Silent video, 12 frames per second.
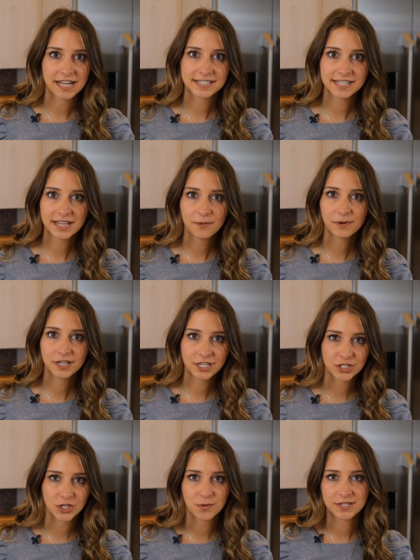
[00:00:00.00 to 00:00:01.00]
next thing that we're
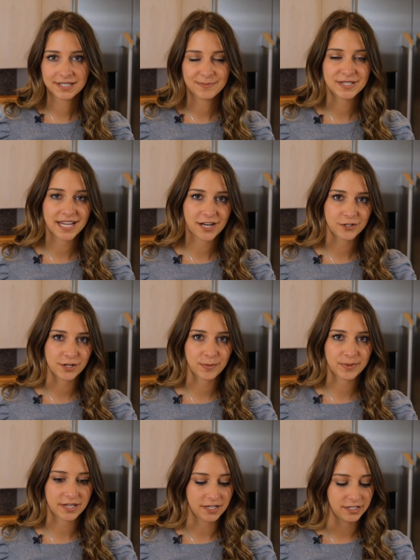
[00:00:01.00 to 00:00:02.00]
gonna do once the potatoes
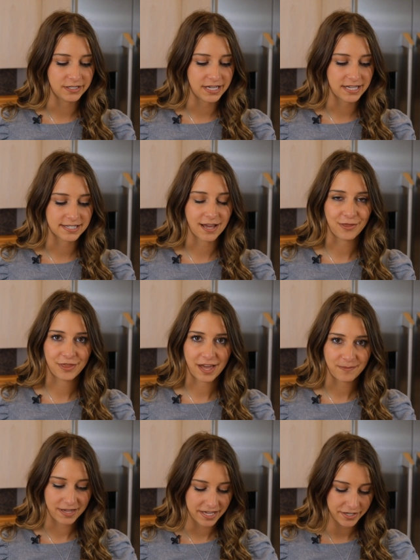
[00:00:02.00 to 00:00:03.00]
are peeled is cut
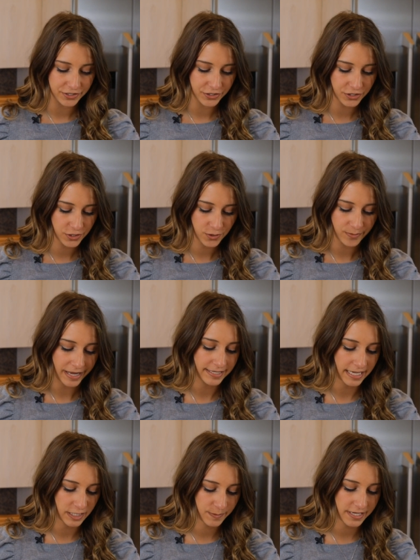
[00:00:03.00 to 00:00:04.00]
them into bite-sized